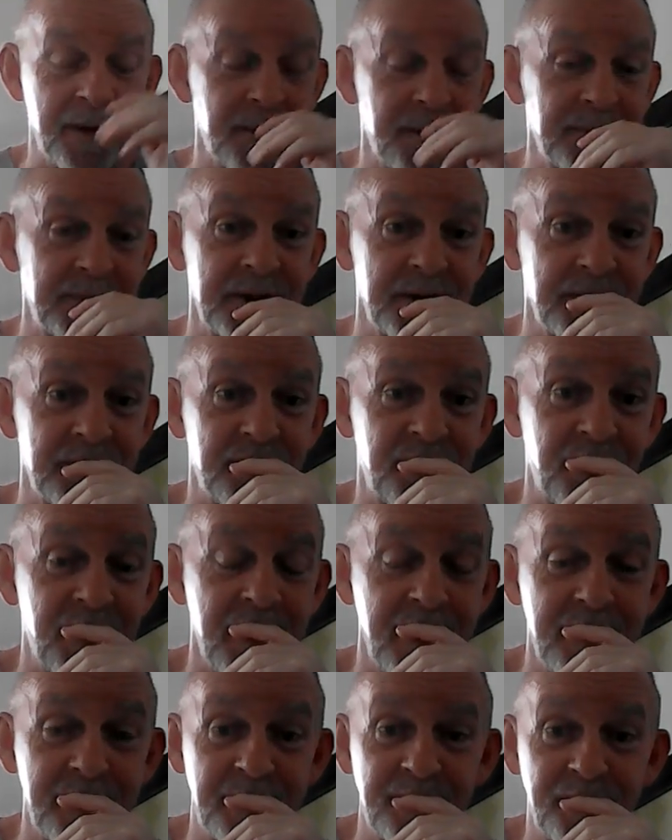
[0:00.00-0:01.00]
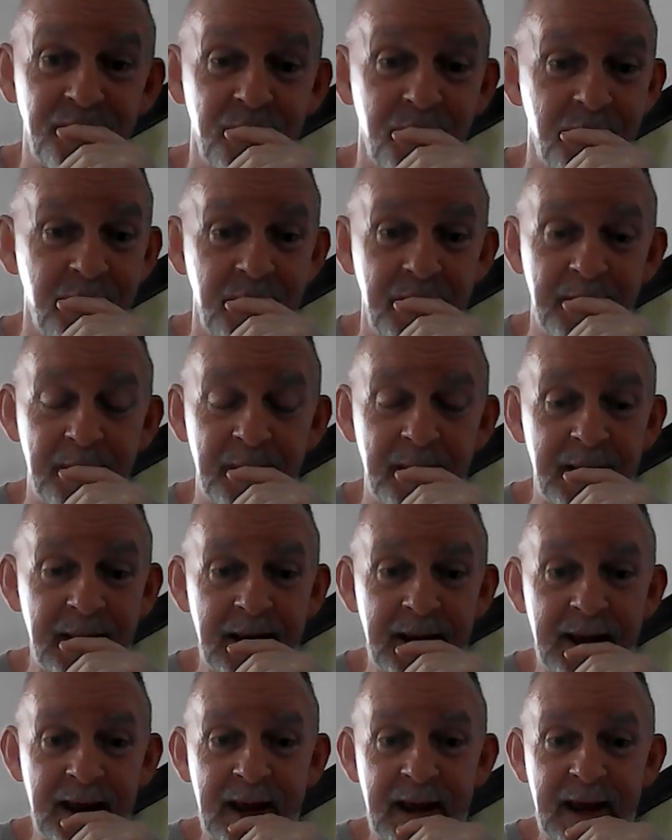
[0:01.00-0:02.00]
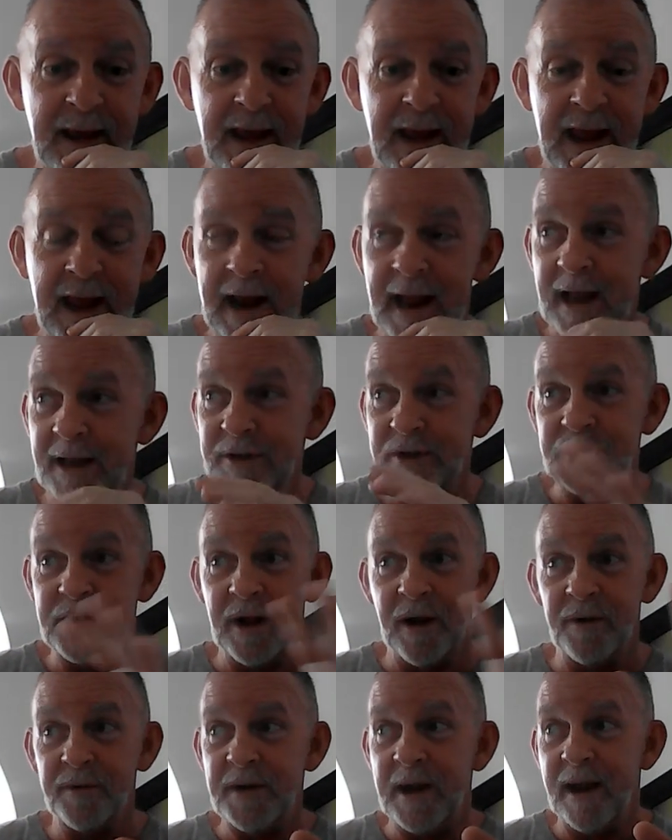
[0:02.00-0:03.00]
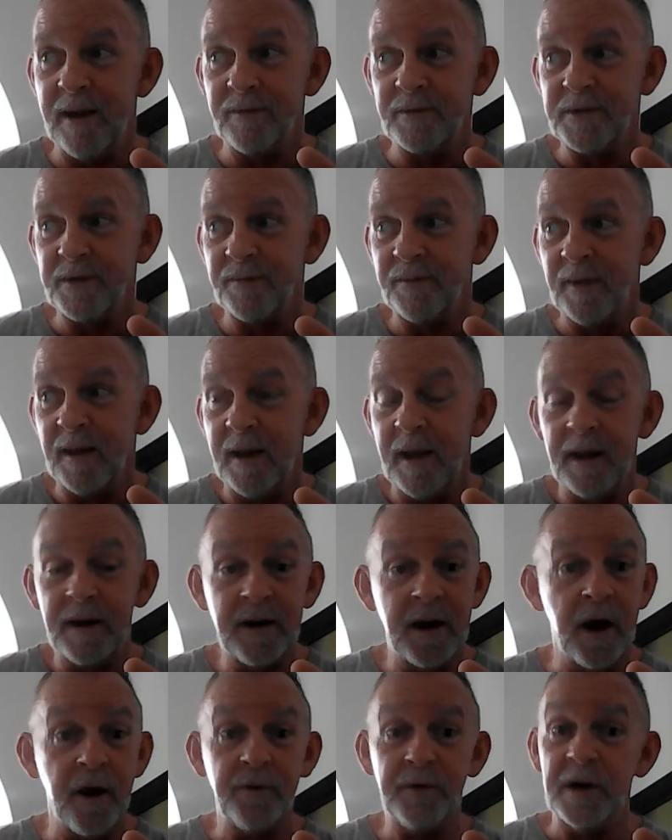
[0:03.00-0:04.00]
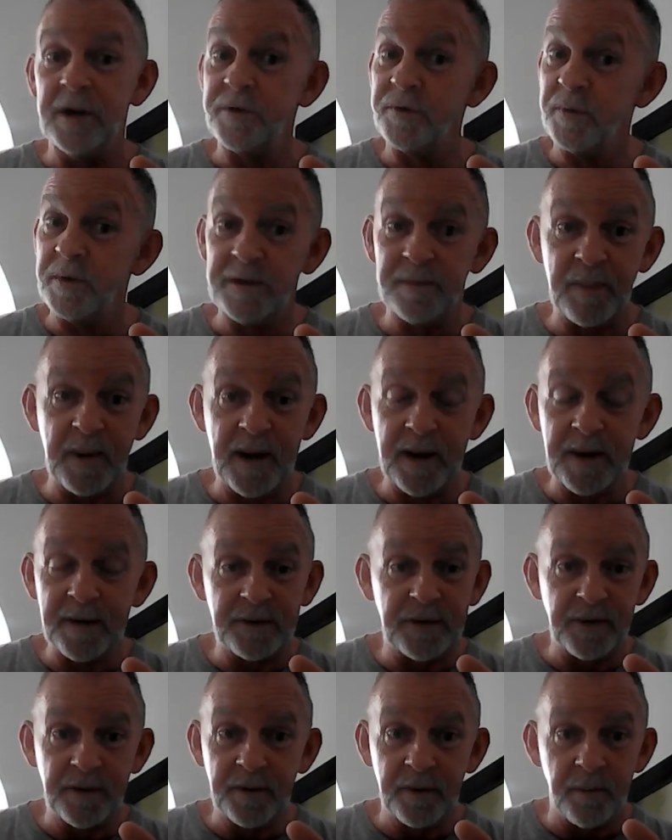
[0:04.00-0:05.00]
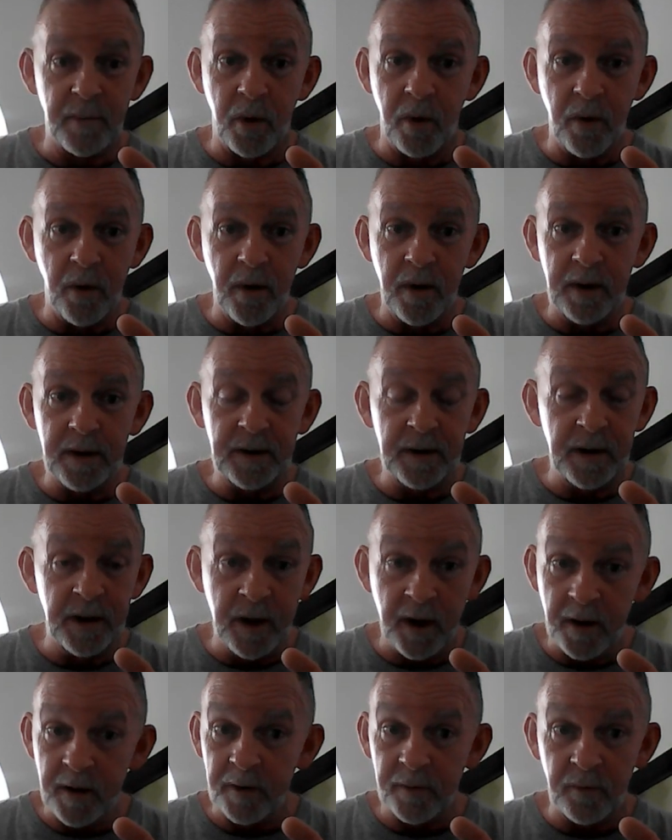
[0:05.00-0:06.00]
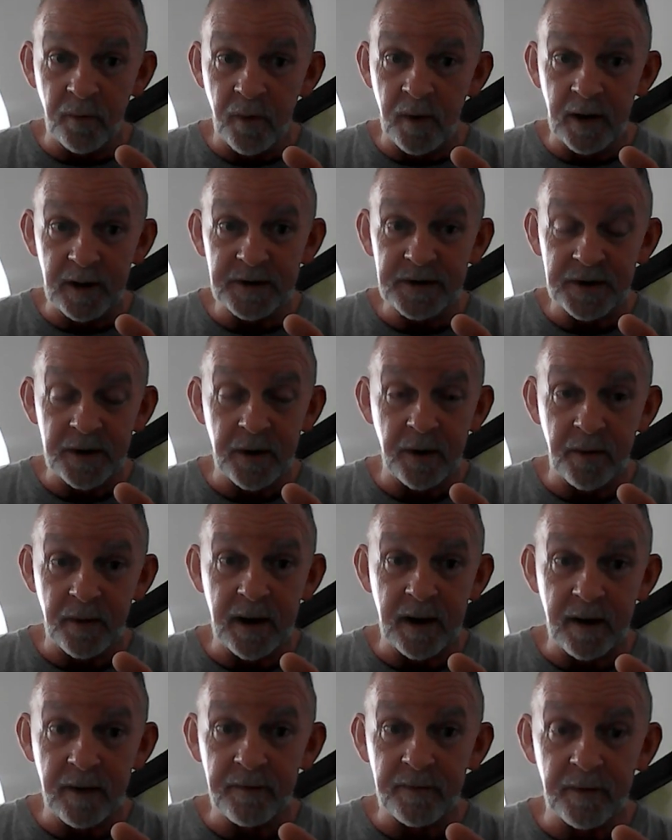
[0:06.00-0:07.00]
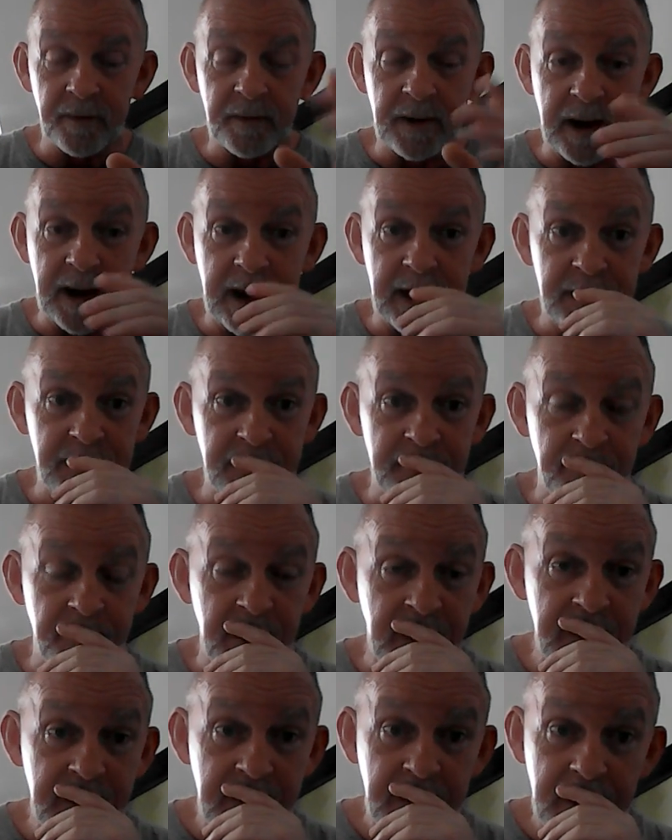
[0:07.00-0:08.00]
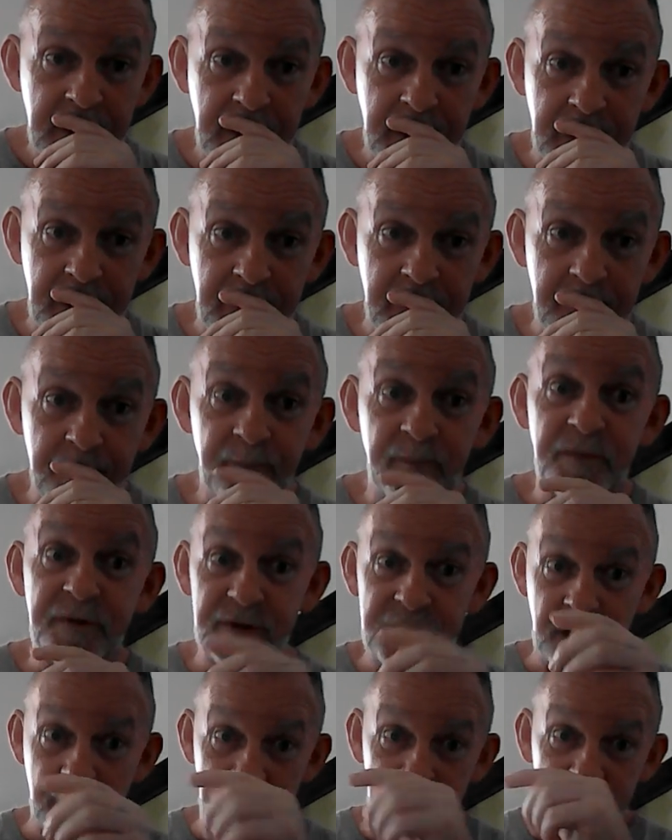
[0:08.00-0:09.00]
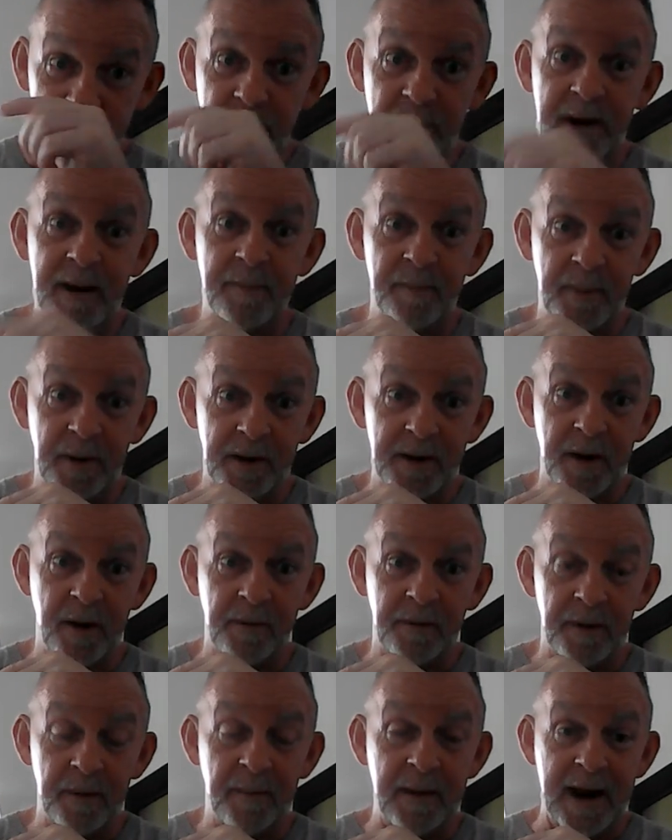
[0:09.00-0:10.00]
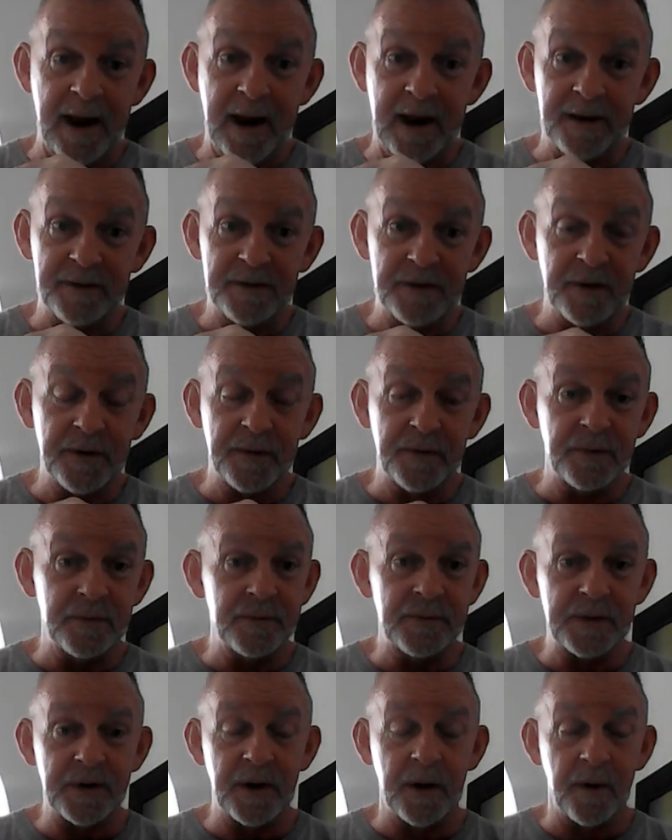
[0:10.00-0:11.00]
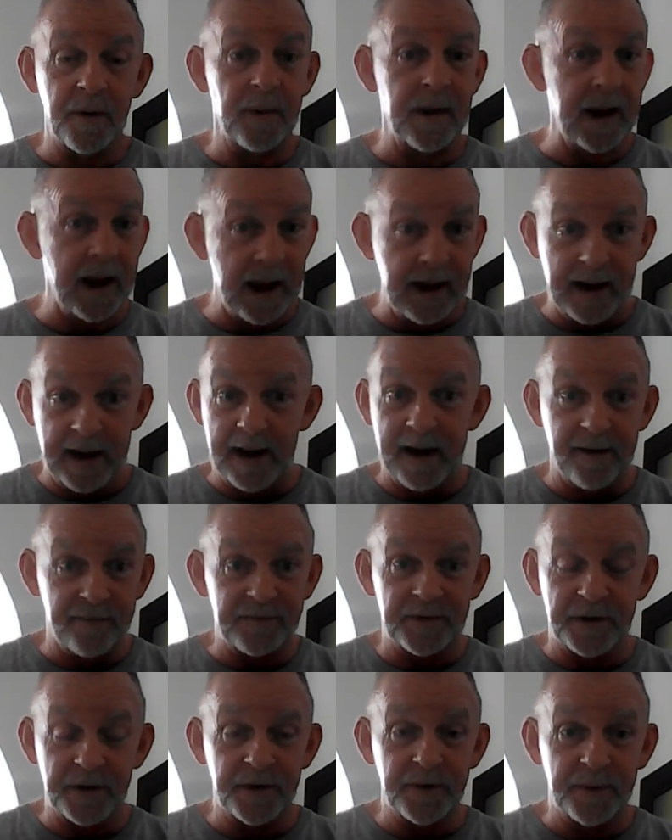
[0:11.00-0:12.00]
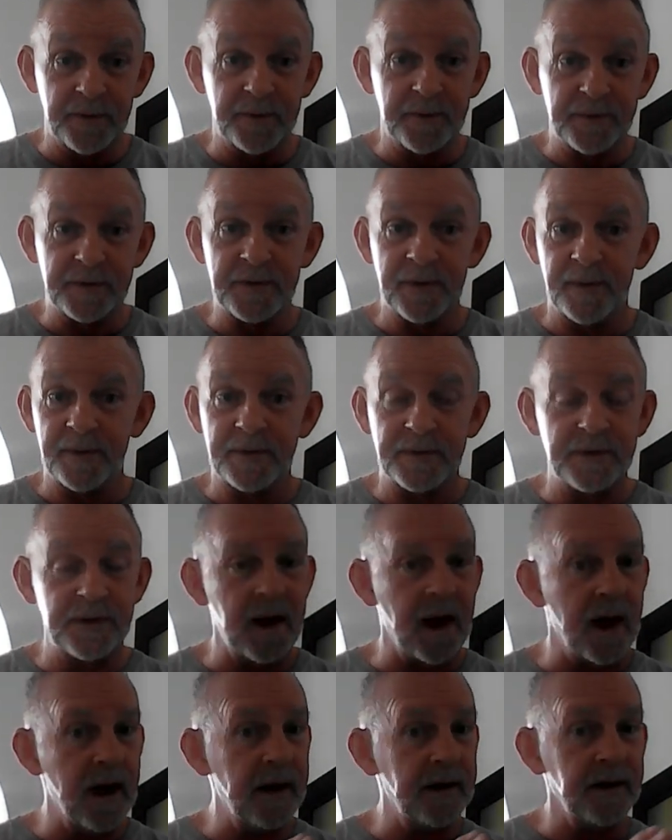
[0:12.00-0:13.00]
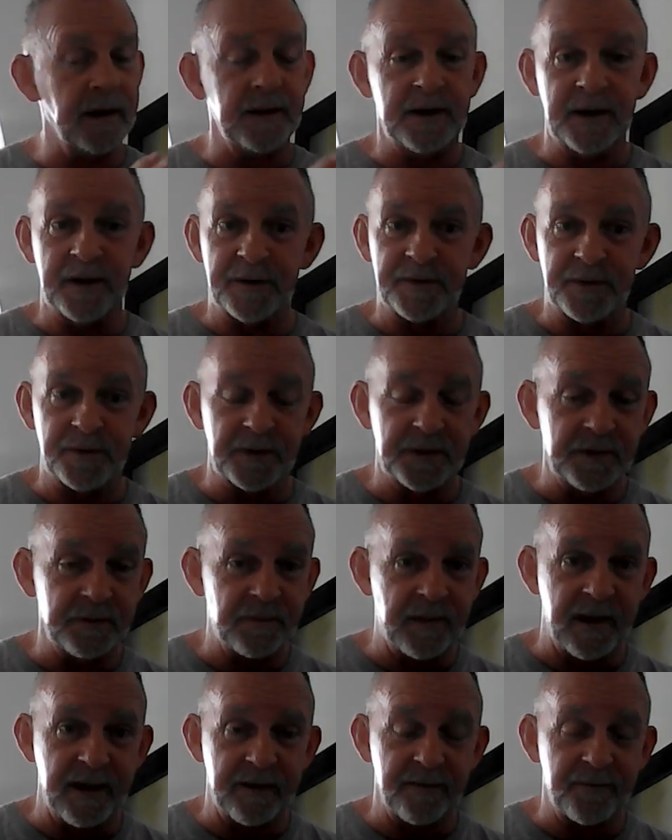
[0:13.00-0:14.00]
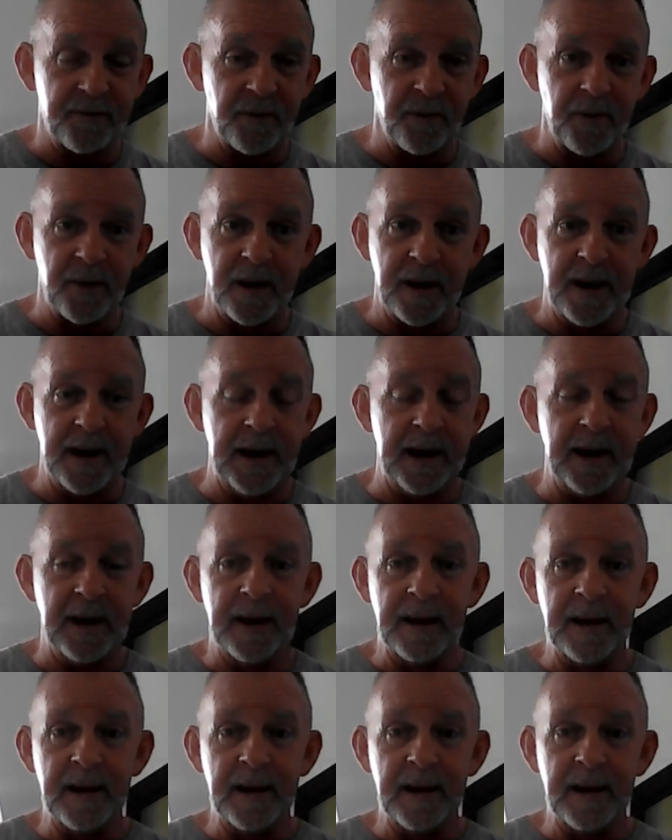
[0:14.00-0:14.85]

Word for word: up to the front for him. And I just thought that was no disrespect to the boy, none whatsoever. And uh, Joe's been put on the mat too, so and I have too, so it's not in a disrespectful way